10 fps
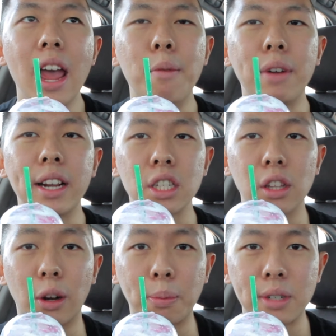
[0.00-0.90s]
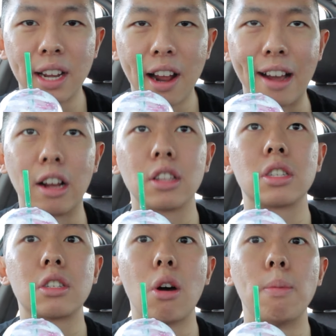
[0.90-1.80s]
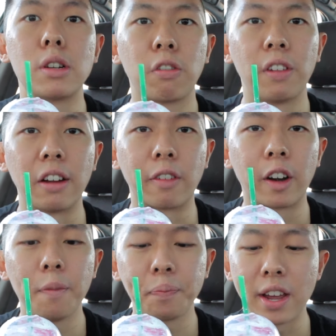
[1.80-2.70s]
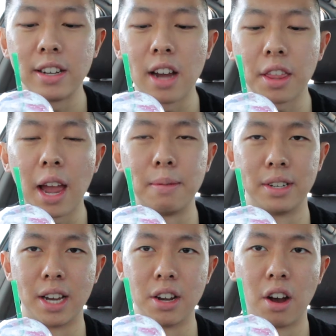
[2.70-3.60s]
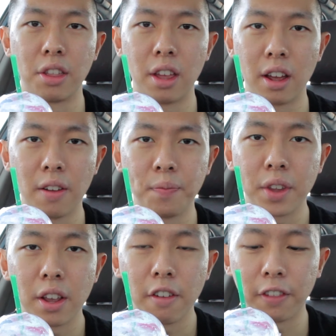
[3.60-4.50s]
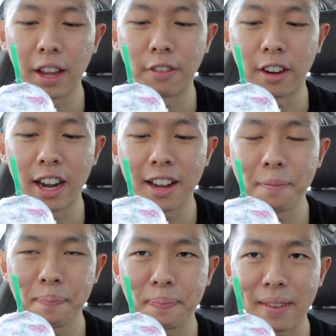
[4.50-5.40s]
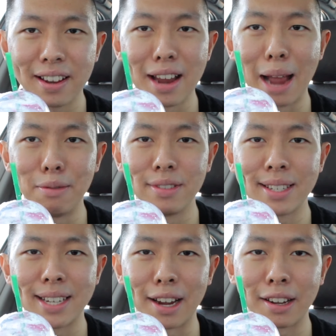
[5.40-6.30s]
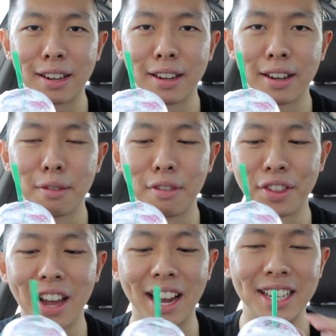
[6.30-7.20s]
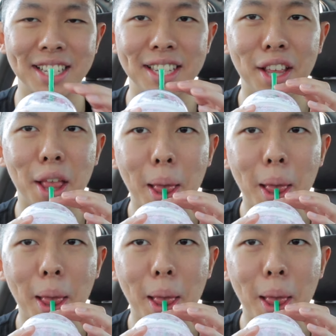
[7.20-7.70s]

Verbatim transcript: And when I slurped it, I got so much flavor. And now that I'm done all the flavoring, I'm stuck with the ice.